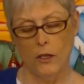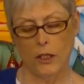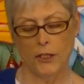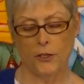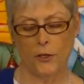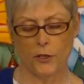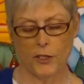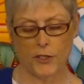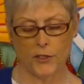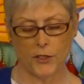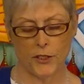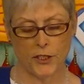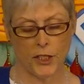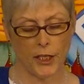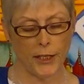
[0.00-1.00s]
Lenora's
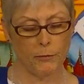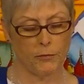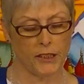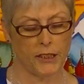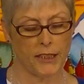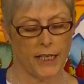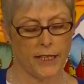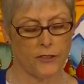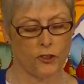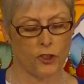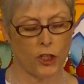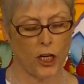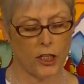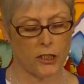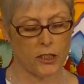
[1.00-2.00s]
untimely death
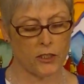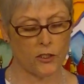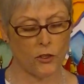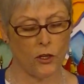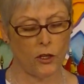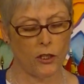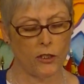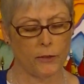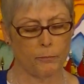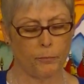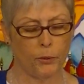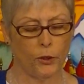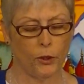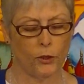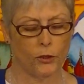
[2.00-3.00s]
shocked us all
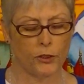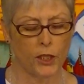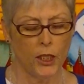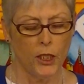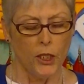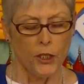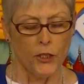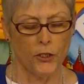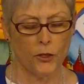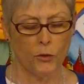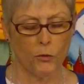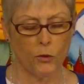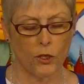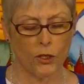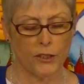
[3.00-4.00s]
and pulled
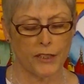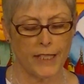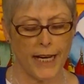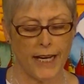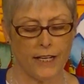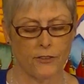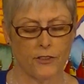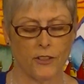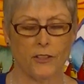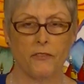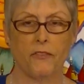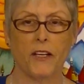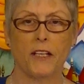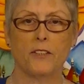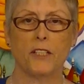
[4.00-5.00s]
your world down to the
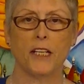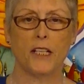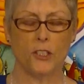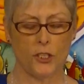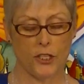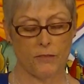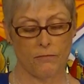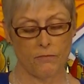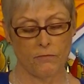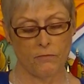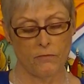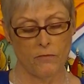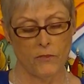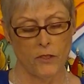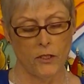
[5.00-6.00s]
foundation.
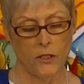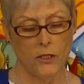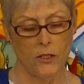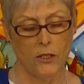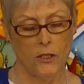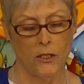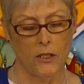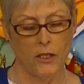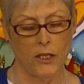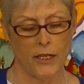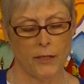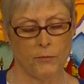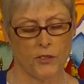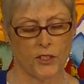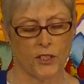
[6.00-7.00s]

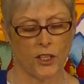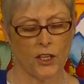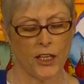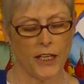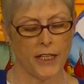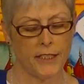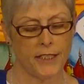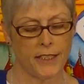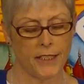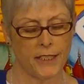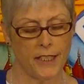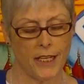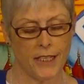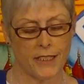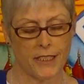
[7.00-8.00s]
I am sorry I
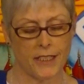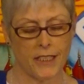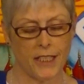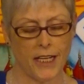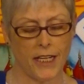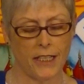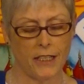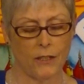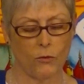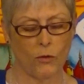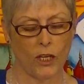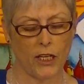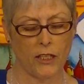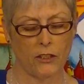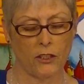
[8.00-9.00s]
did not stay a
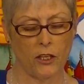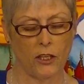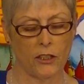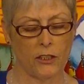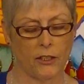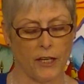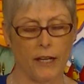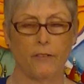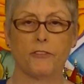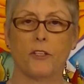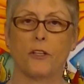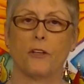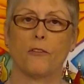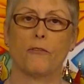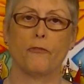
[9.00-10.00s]
while longer
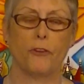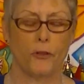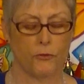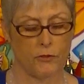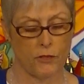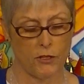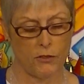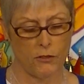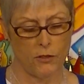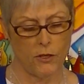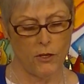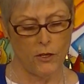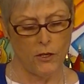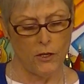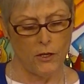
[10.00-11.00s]
after her funeral.
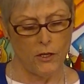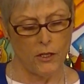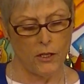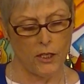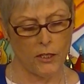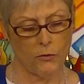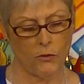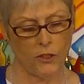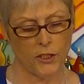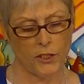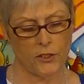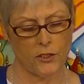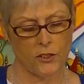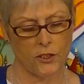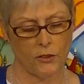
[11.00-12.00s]
I
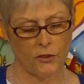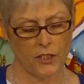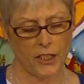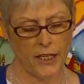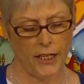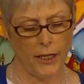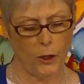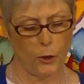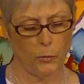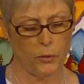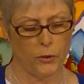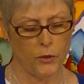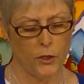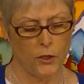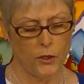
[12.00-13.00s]
wanted so to help,
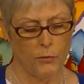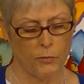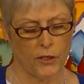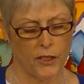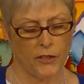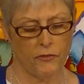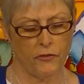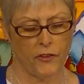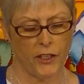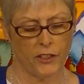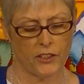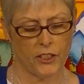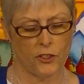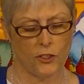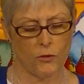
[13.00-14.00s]
but I
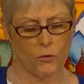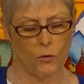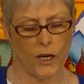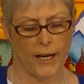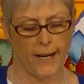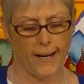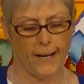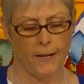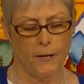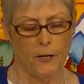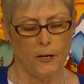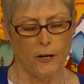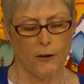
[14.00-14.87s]
felt in your way,